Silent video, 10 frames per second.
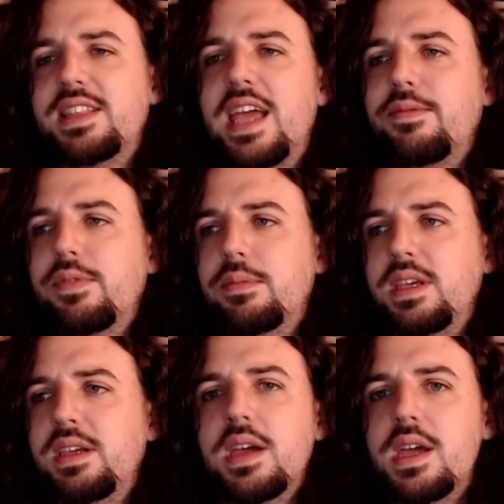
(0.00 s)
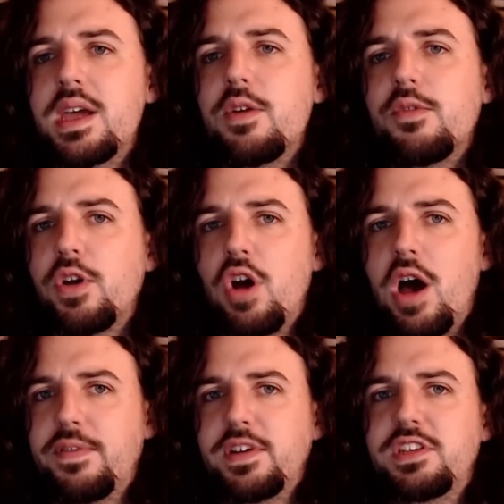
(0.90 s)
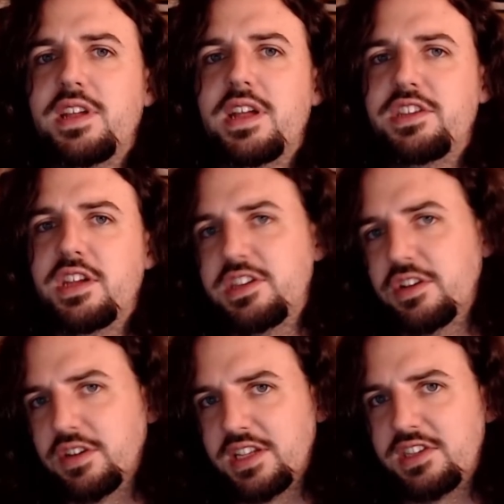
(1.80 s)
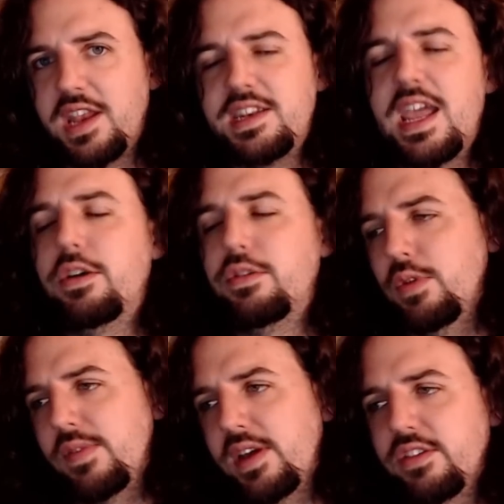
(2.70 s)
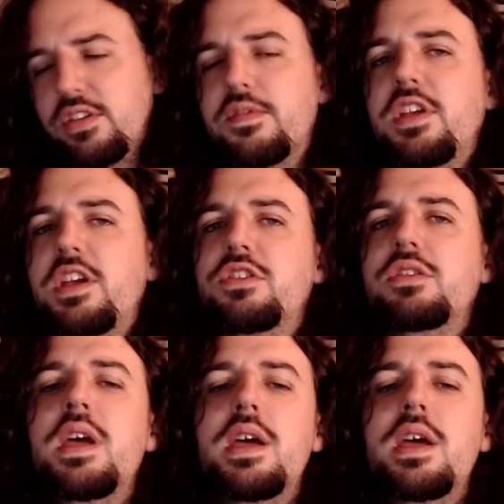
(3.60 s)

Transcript: that from the front office, and then to still get sent down. We've had this conversation.